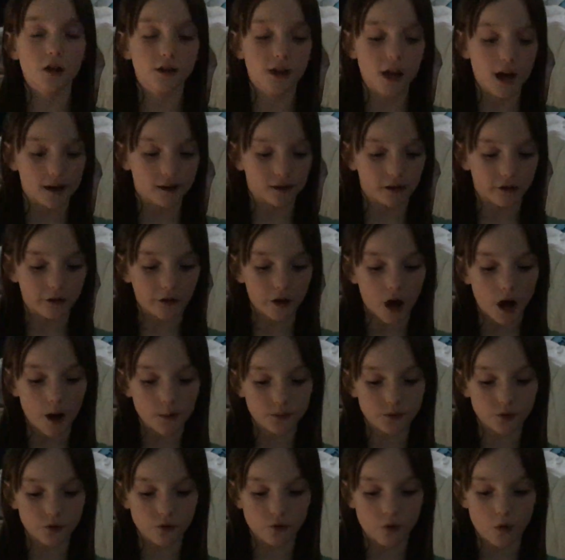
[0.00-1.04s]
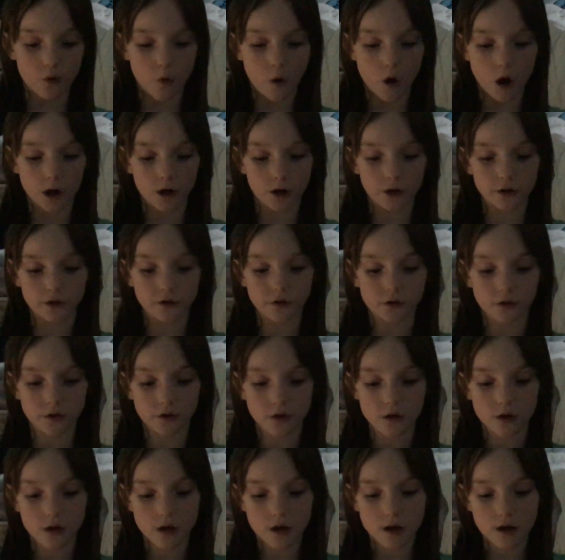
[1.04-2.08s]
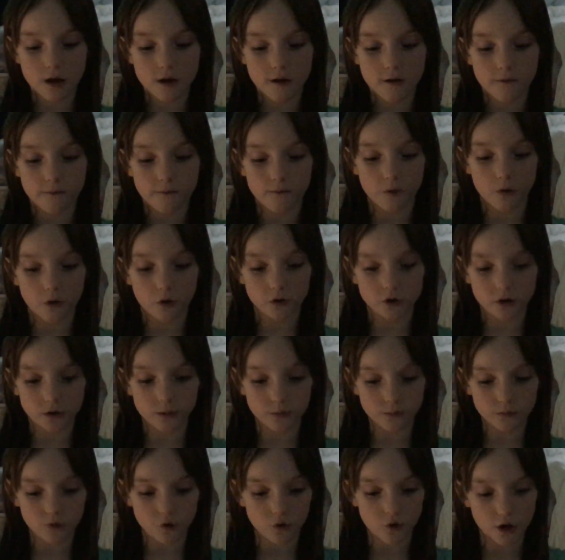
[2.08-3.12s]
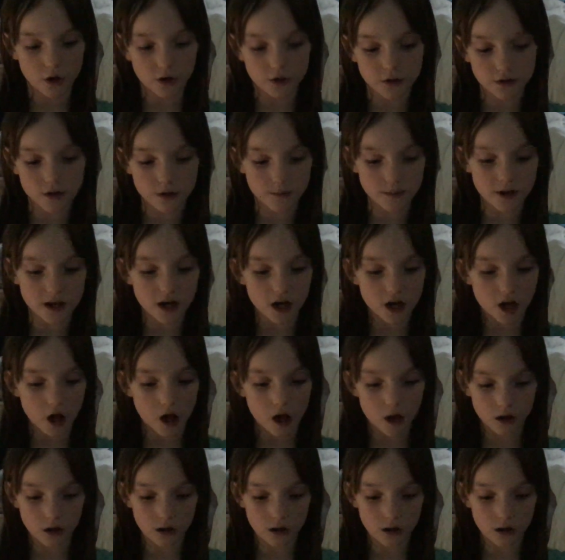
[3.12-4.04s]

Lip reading: take the top 2 corners, fold them towards the middle.